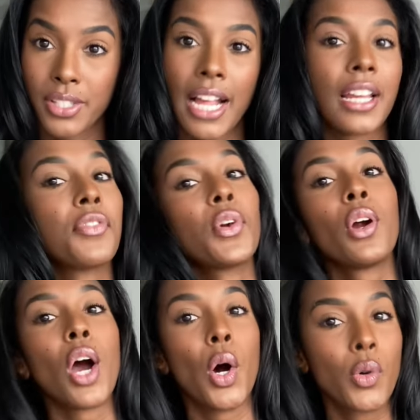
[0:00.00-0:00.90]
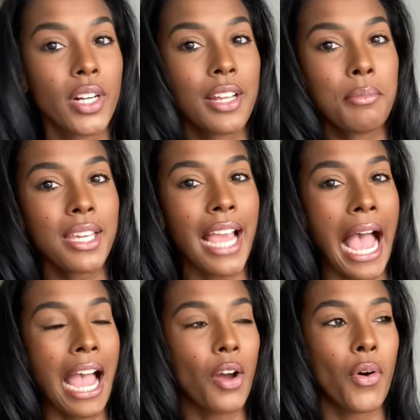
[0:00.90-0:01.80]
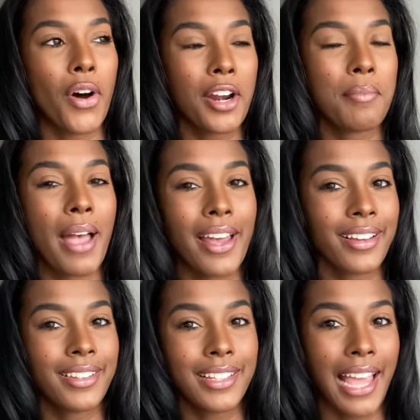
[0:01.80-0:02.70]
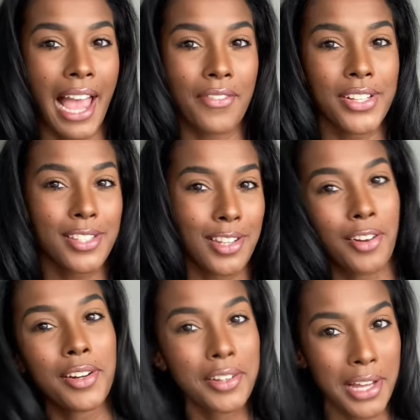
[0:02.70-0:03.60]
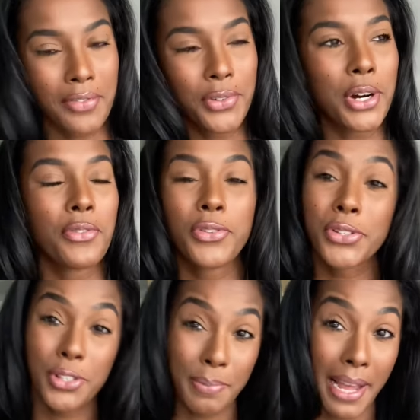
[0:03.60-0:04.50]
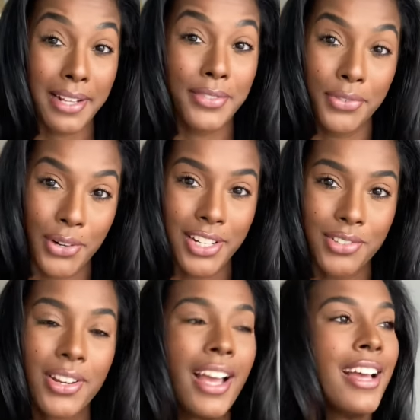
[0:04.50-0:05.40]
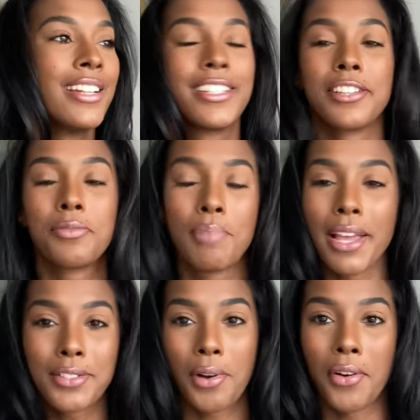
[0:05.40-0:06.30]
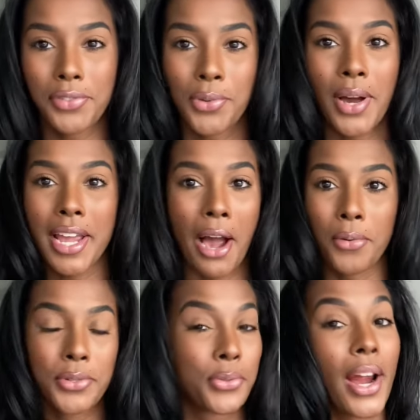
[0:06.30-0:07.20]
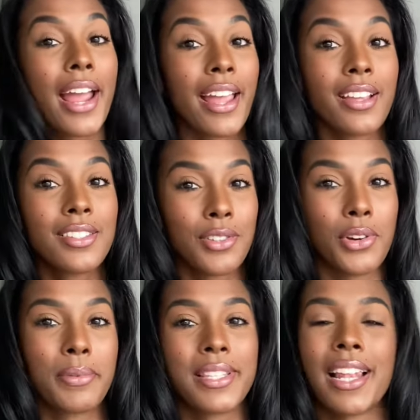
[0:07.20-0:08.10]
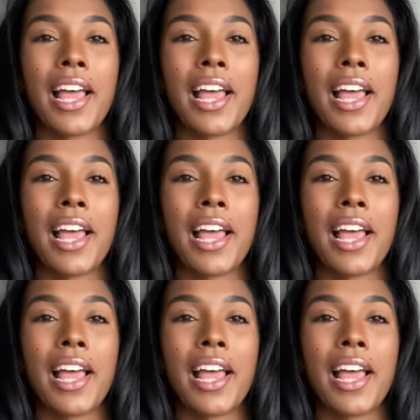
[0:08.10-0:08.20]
Like, if you're older than me, I automatically have a certain level of respect for you just based off the way I was raised. You know what I'm saying?